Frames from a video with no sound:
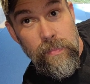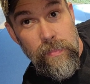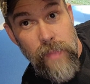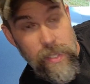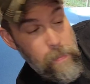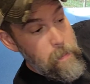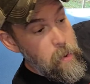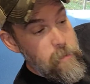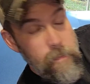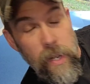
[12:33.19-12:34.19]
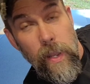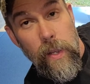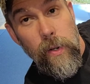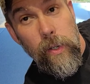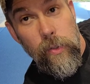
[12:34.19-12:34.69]
That's movement
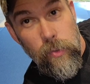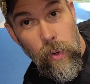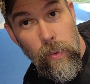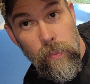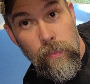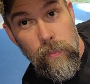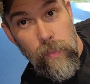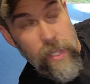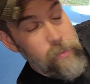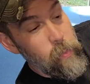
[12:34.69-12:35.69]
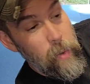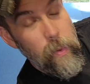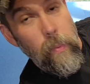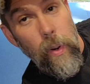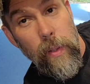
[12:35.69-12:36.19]
under control. That's what we
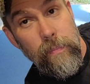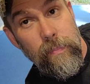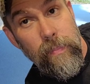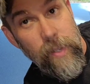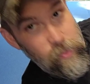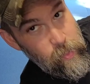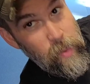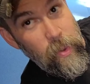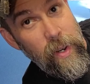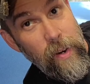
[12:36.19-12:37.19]
want. That's what we're here